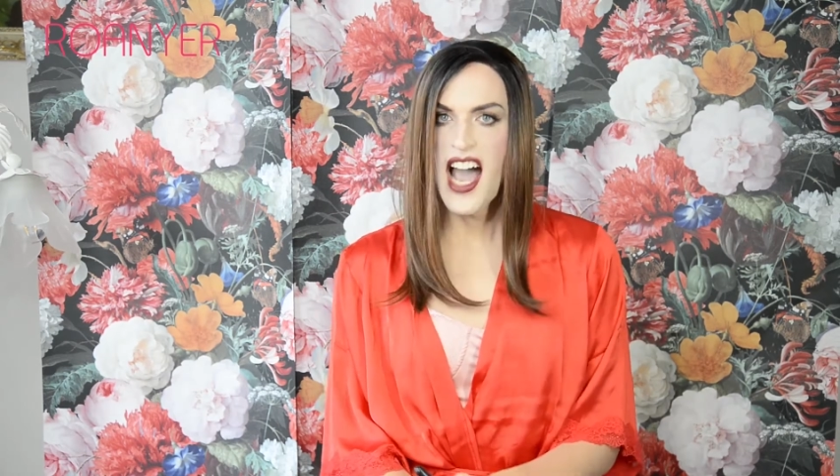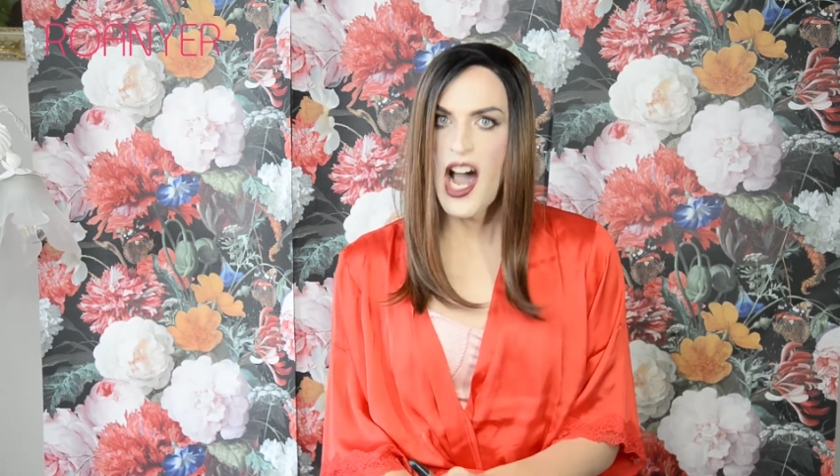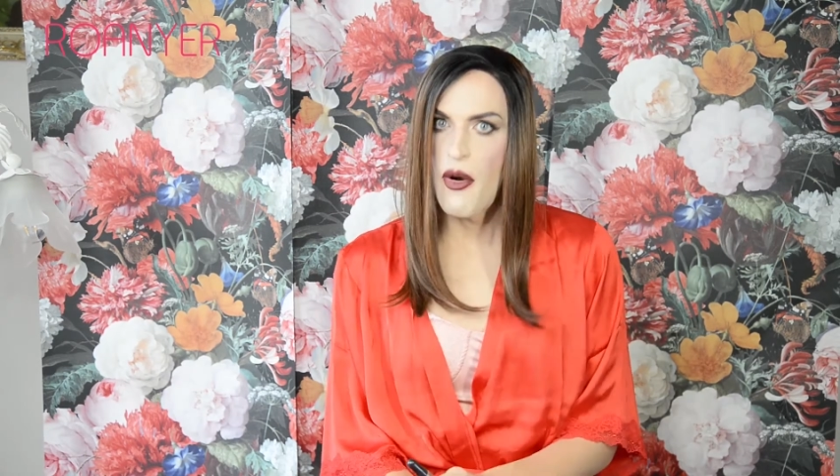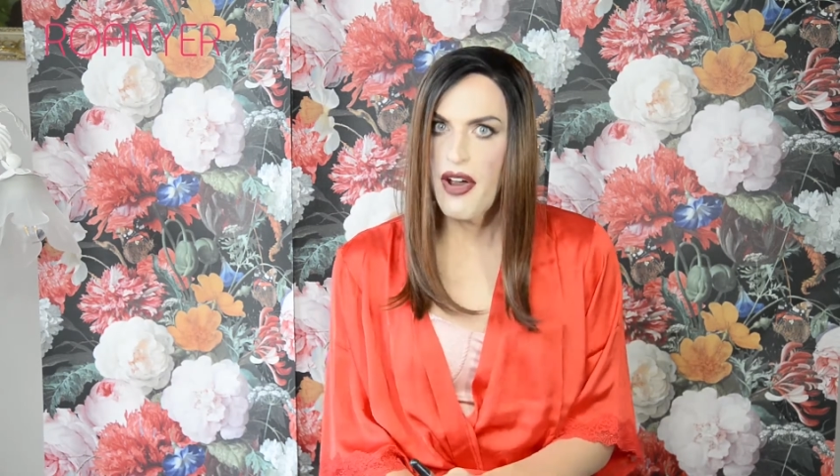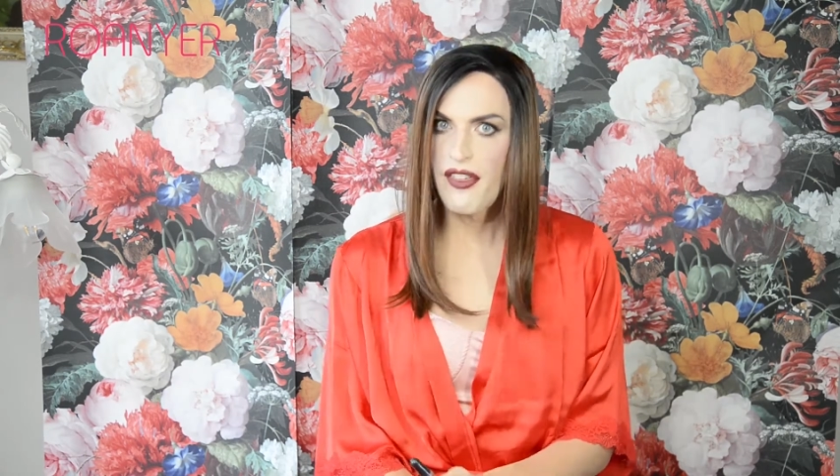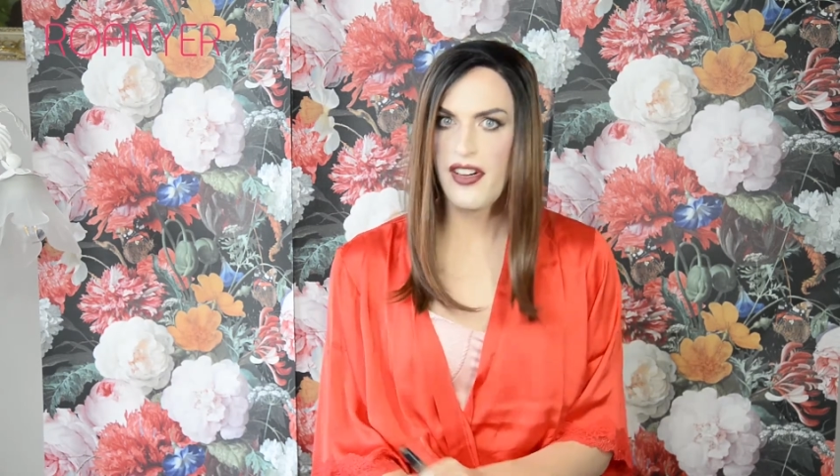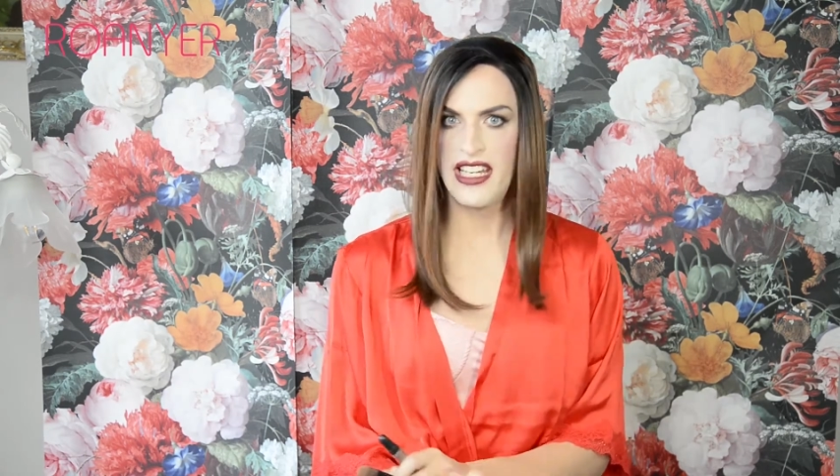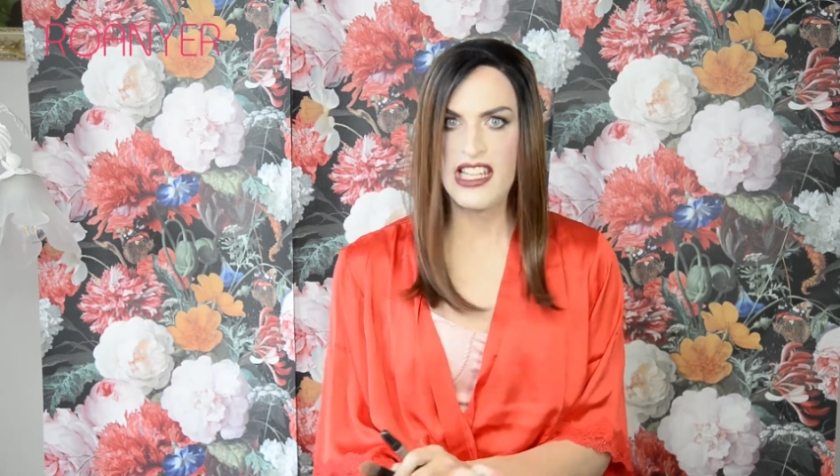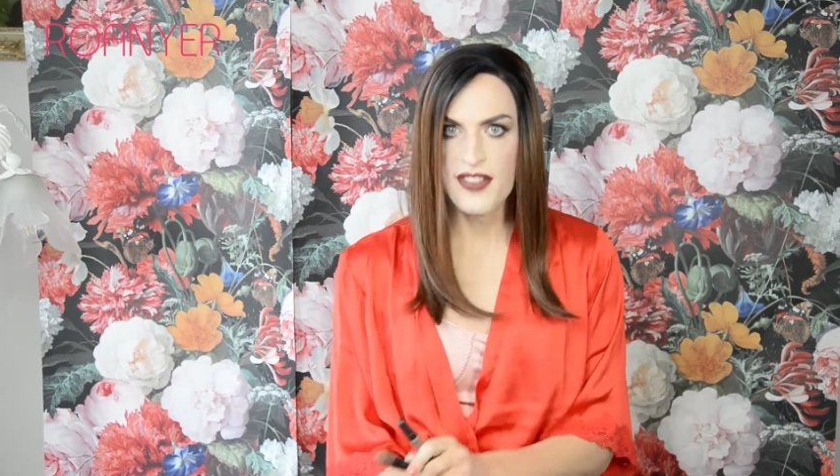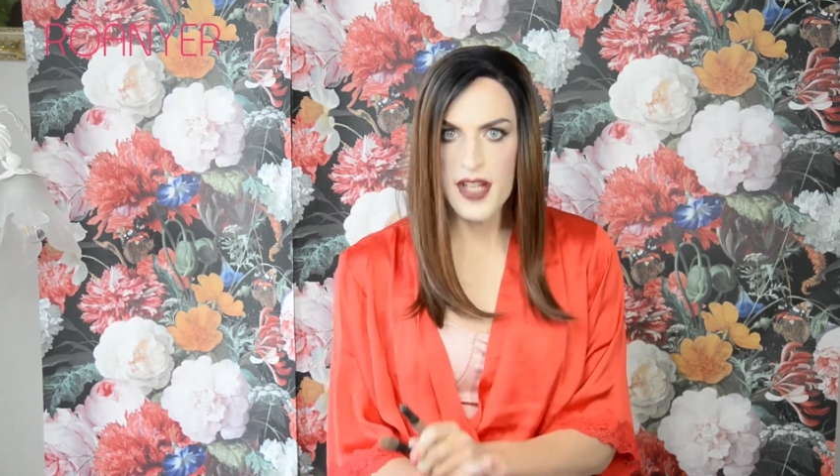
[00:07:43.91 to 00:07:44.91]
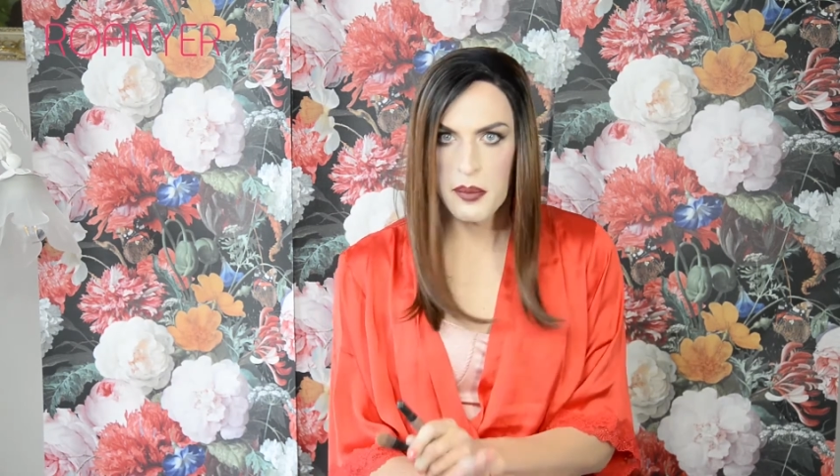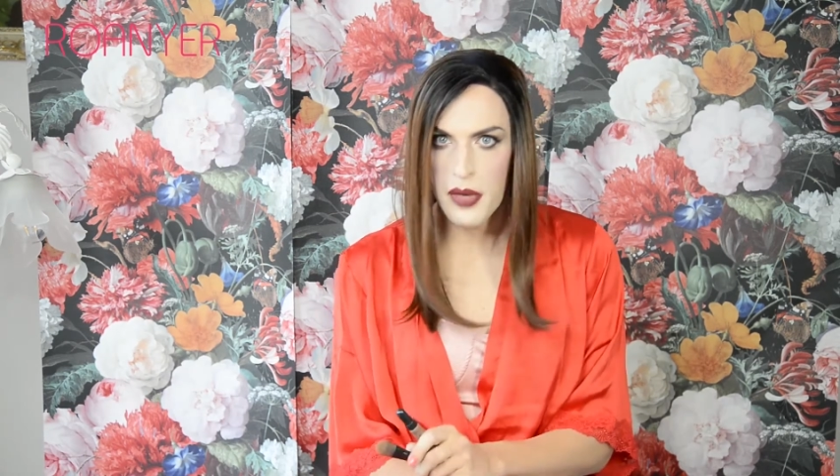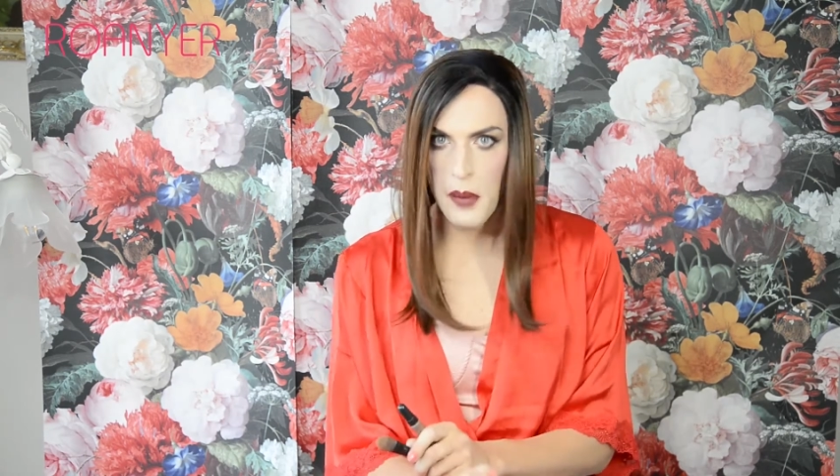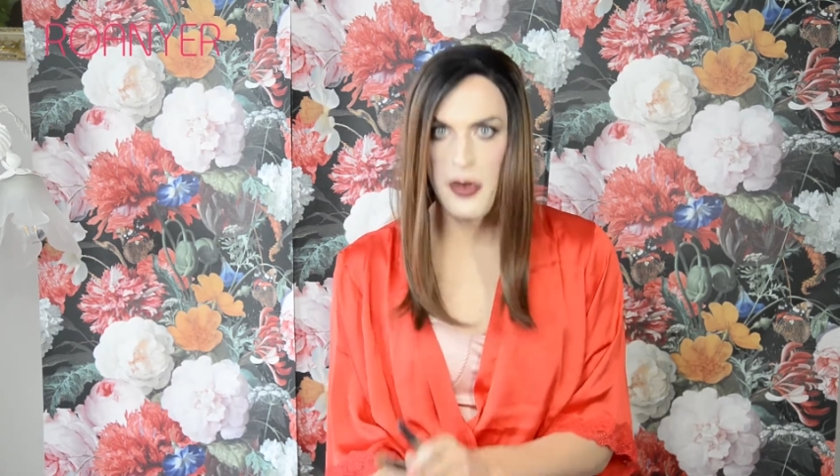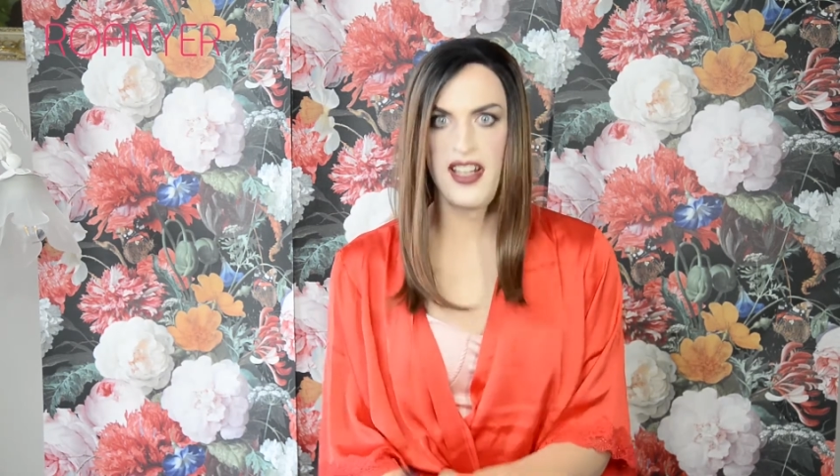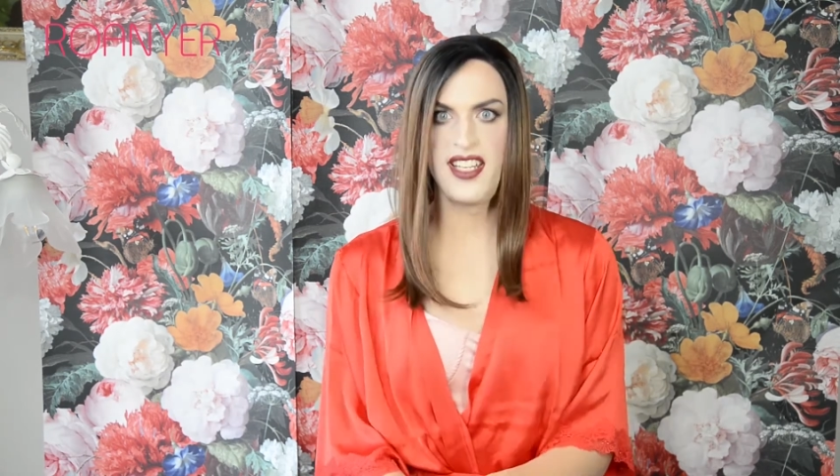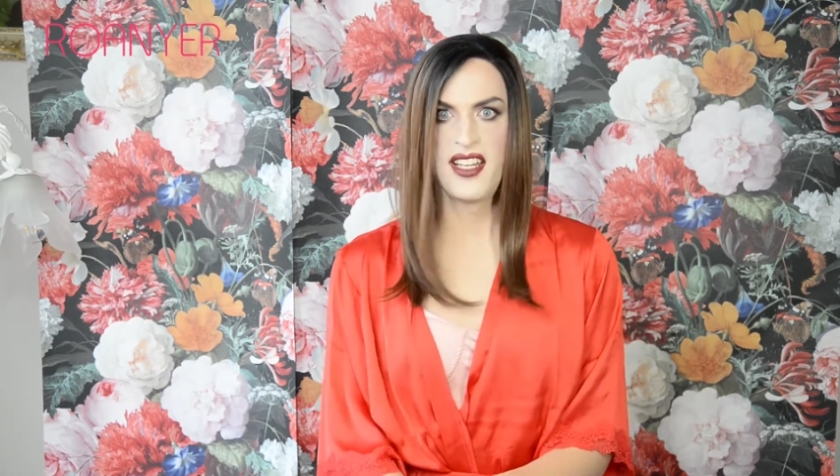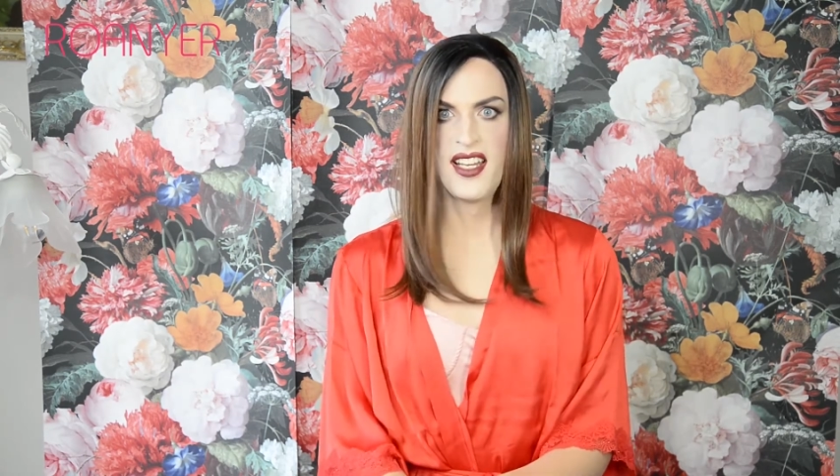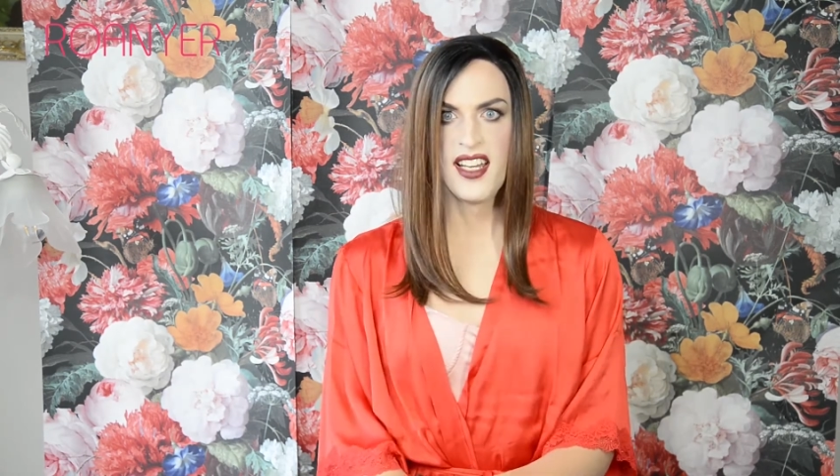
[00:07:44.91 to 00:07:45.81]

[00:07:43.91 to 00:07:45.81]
However, if done properly,